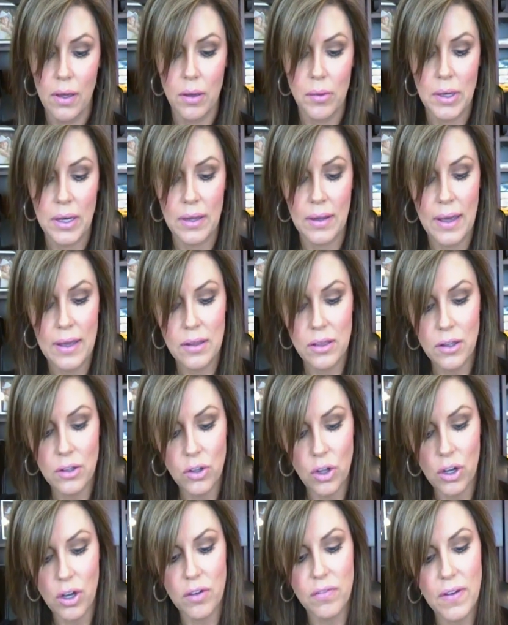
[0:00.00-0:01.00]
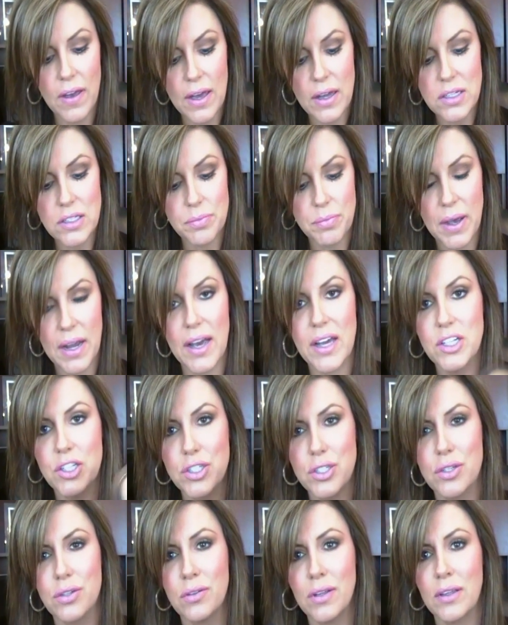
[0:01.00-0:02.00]
I mean, I like the look of it, but I
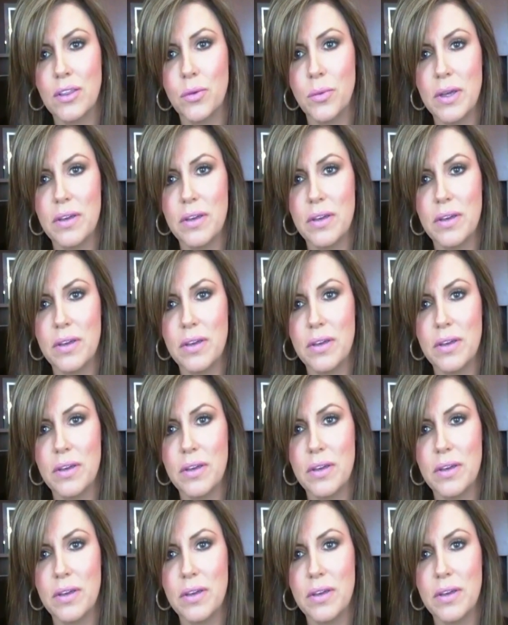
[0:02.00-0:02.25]
just don't like the